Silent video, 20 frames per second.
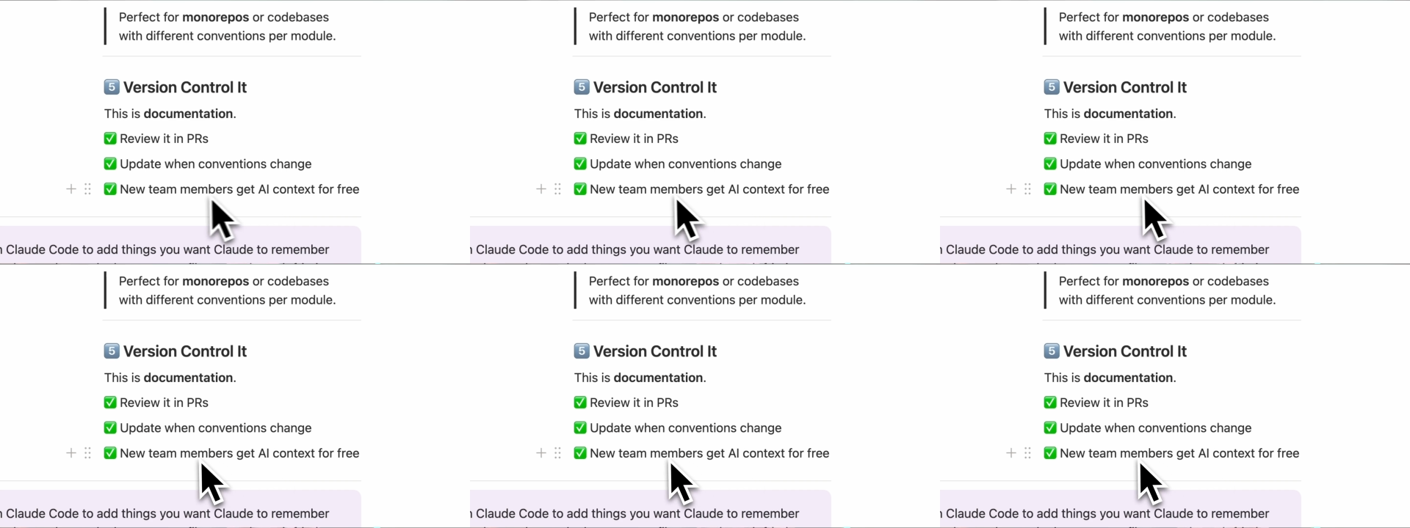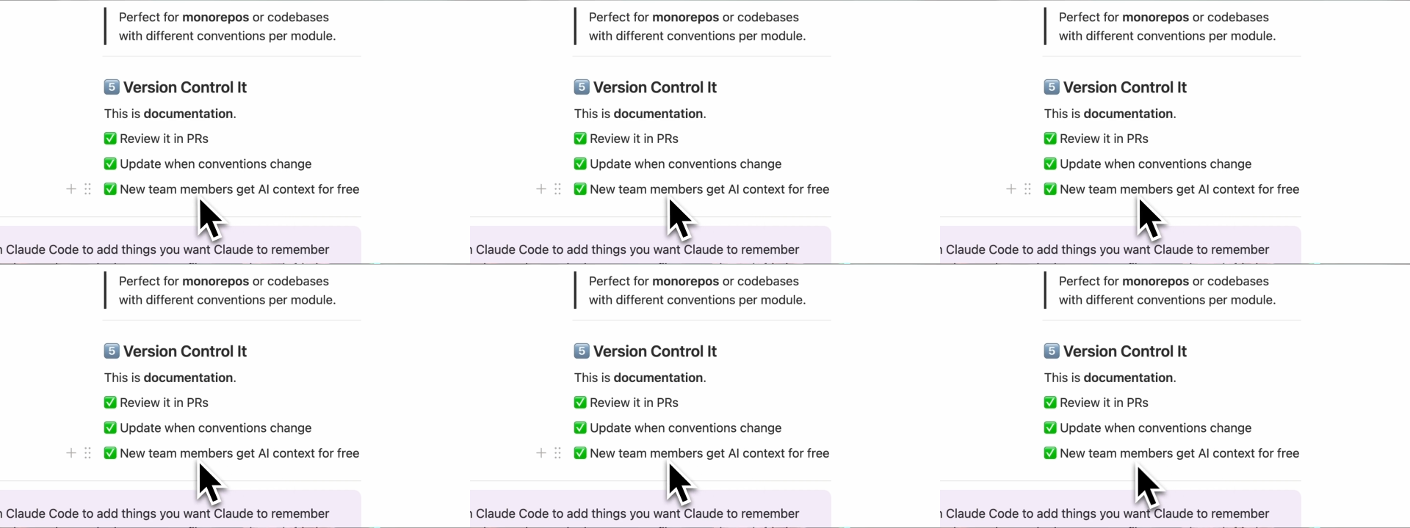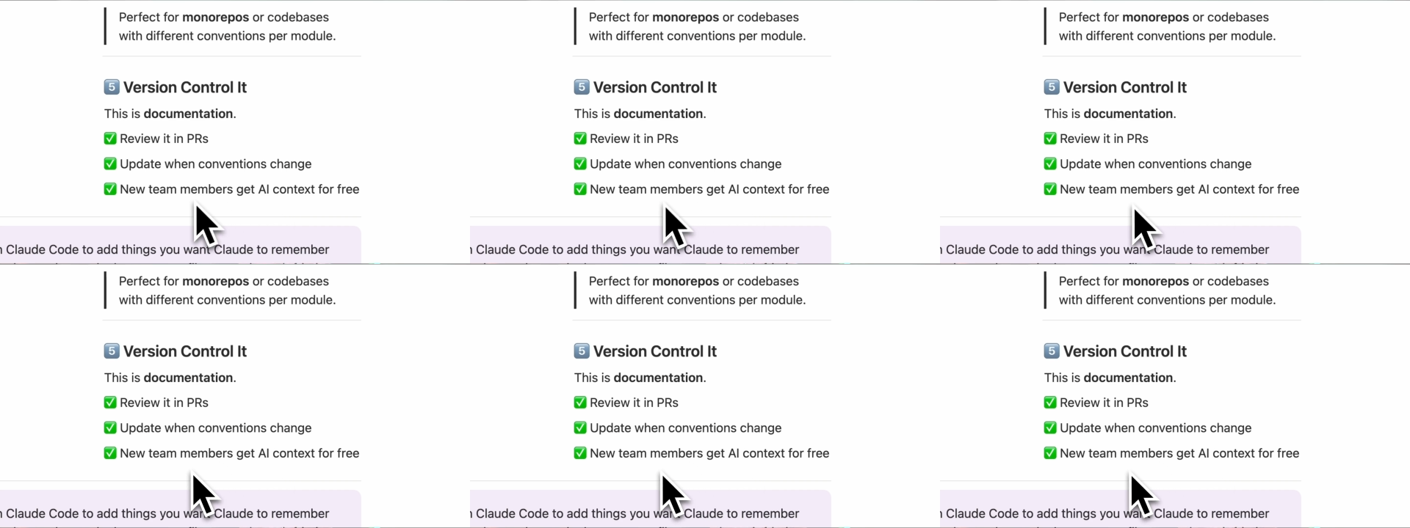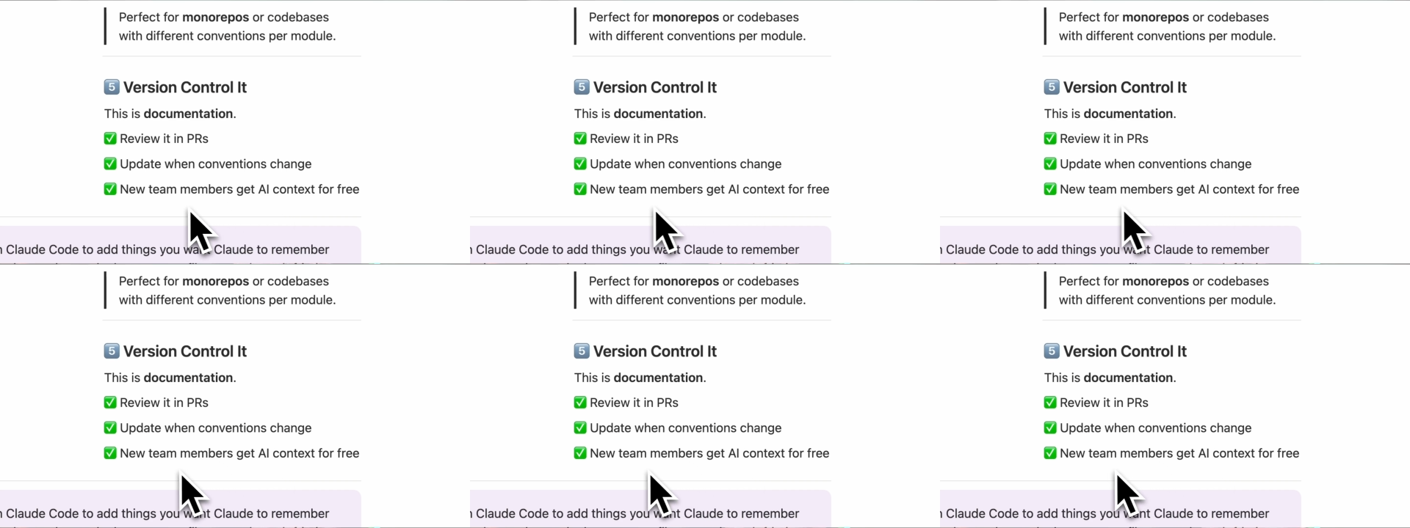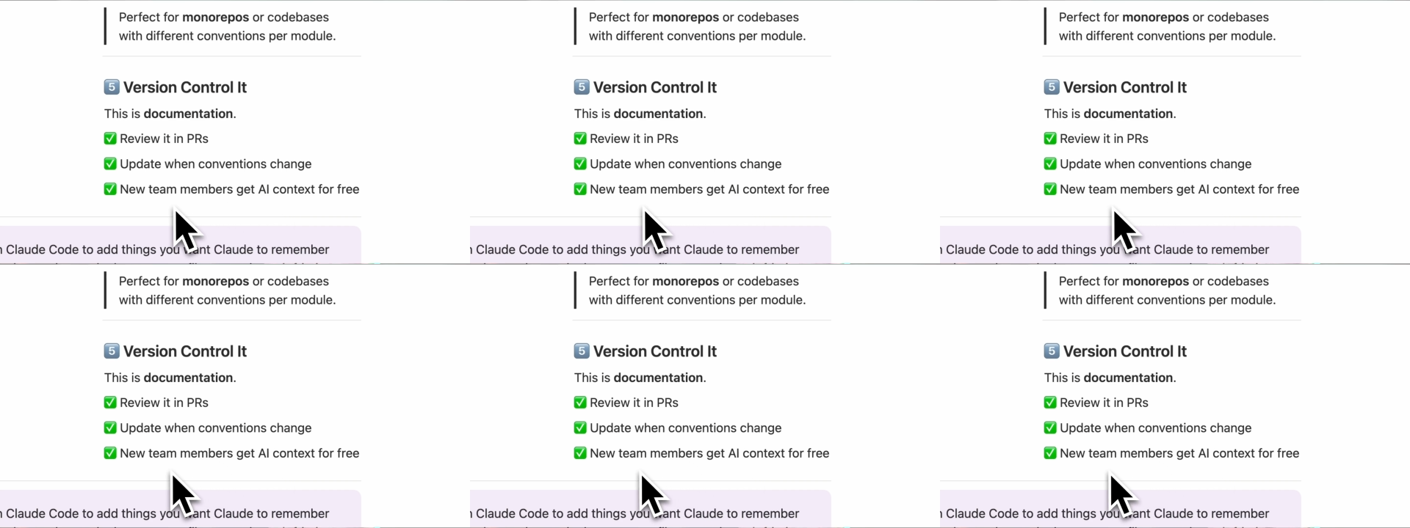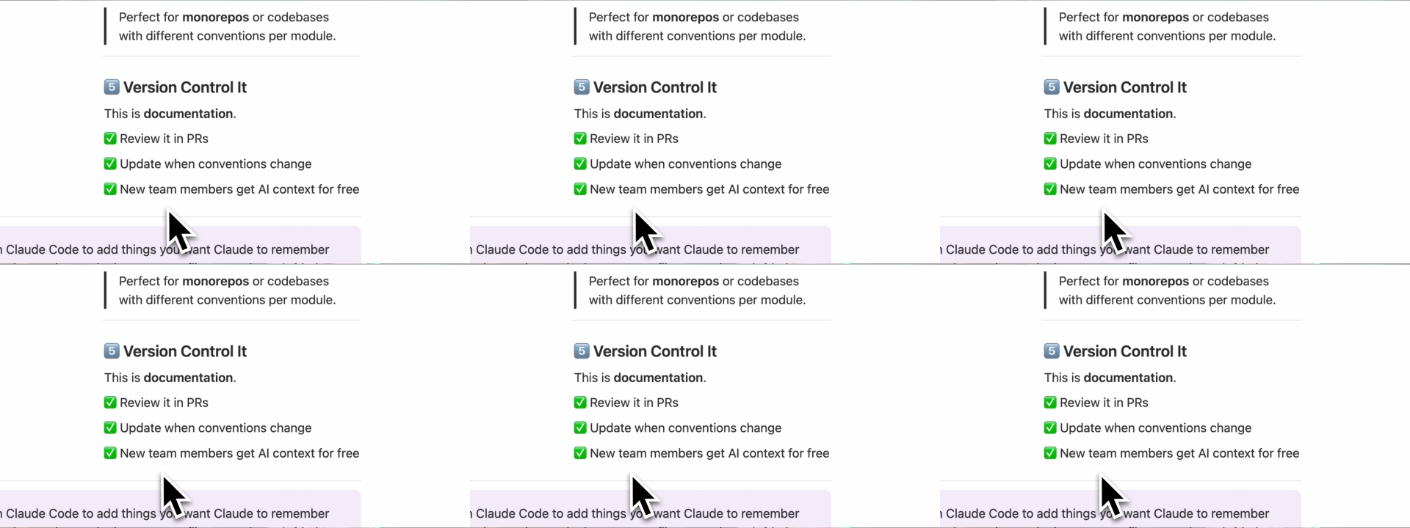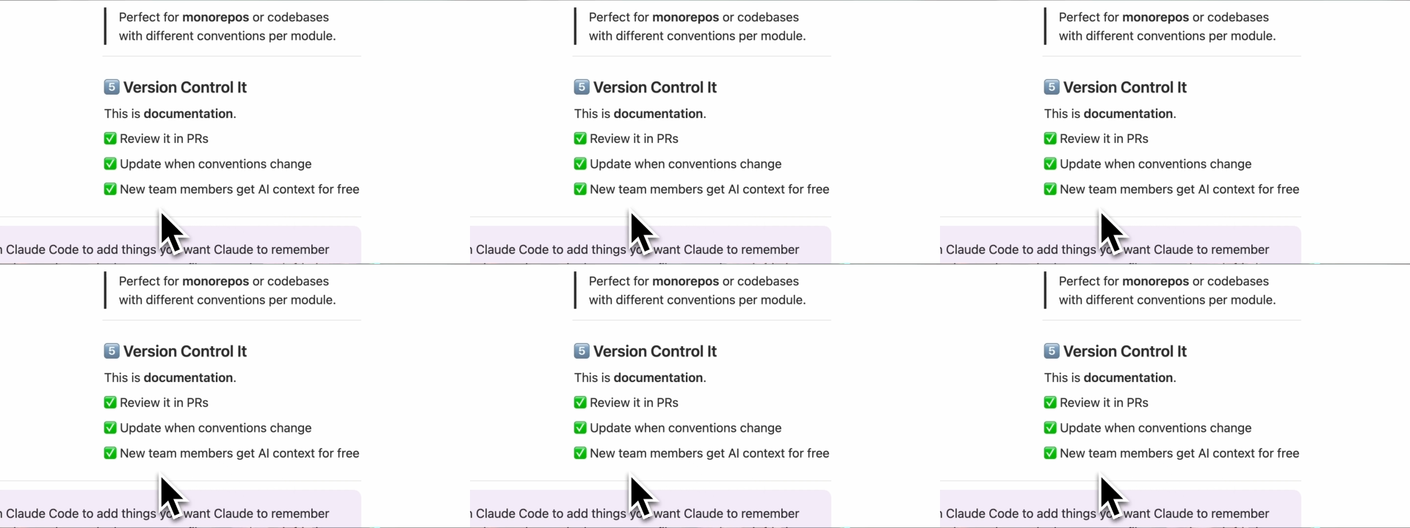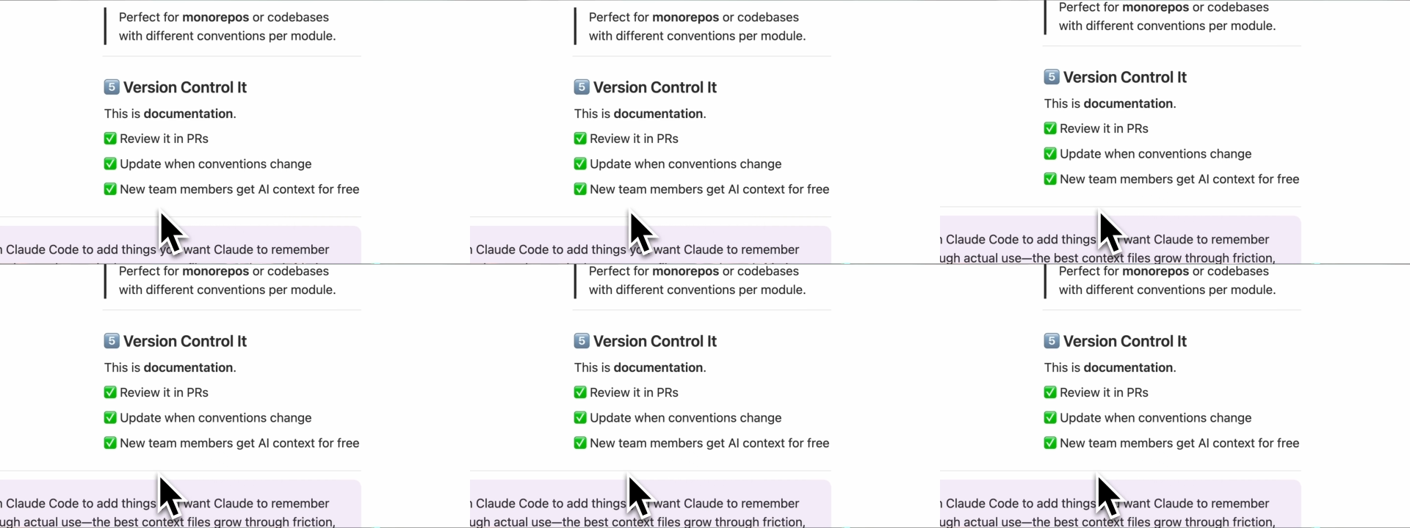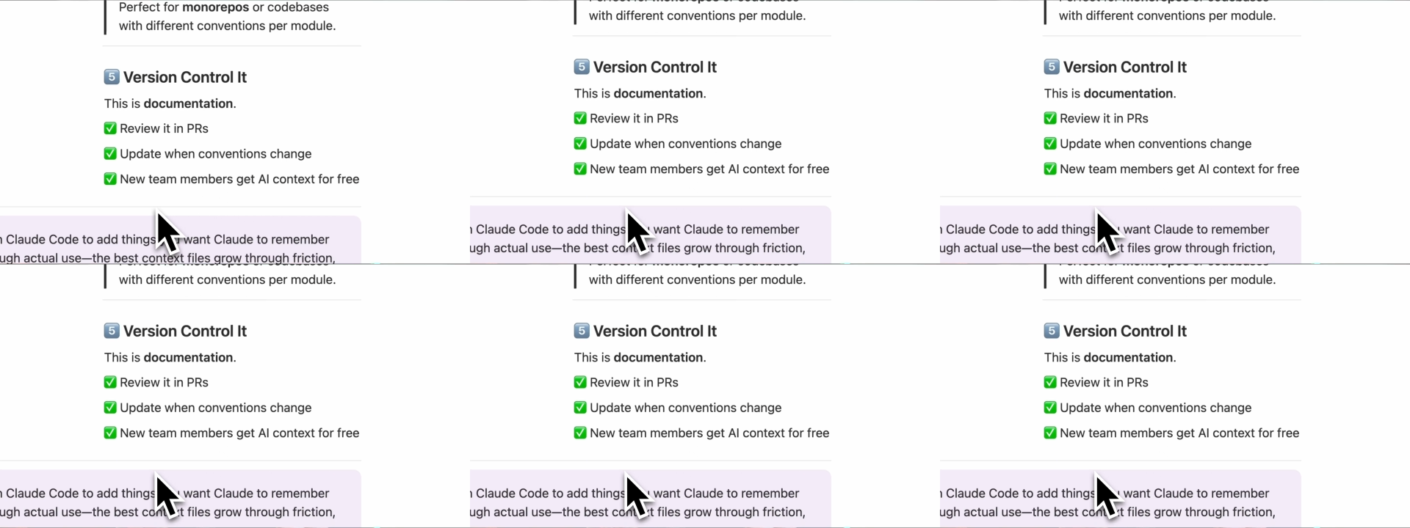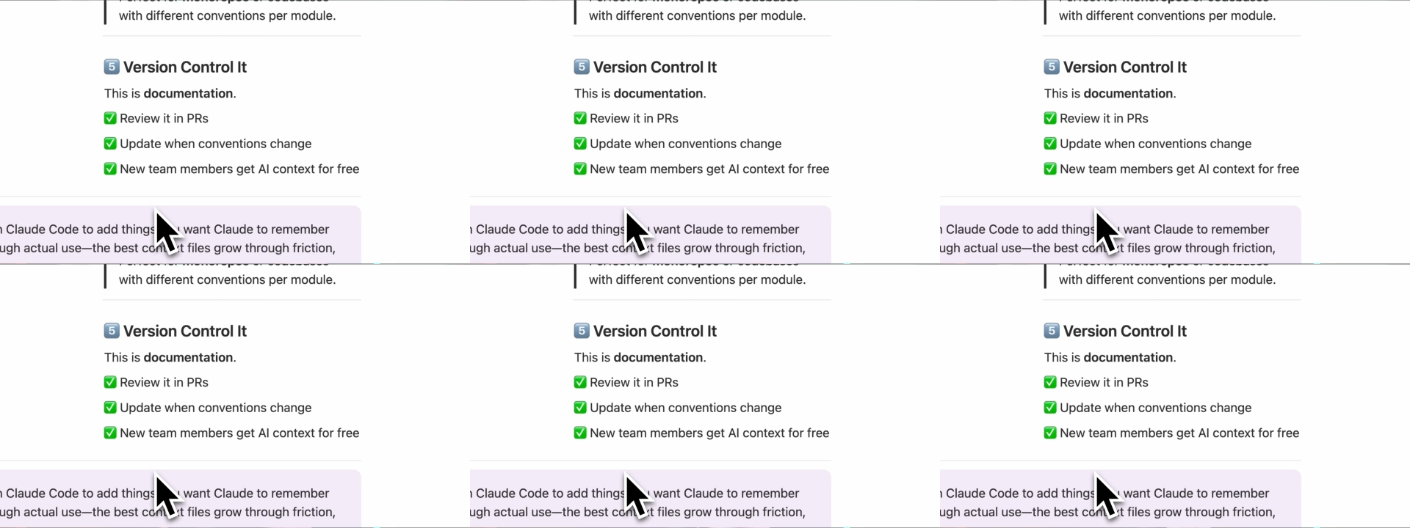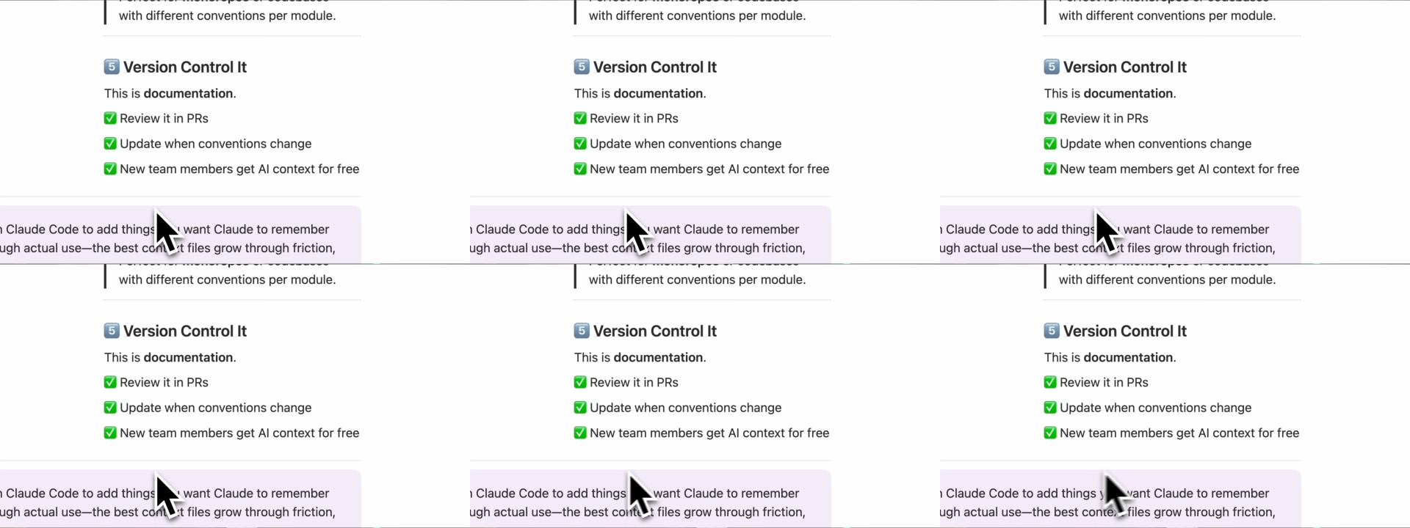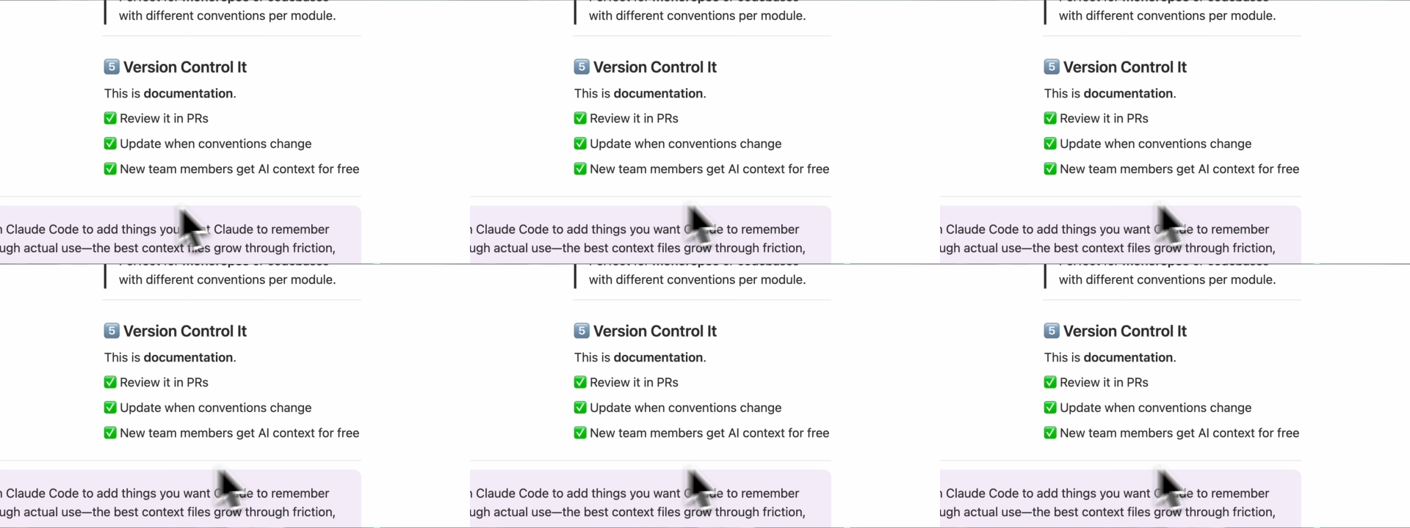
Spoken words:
No face is visible, so there are no lips to read.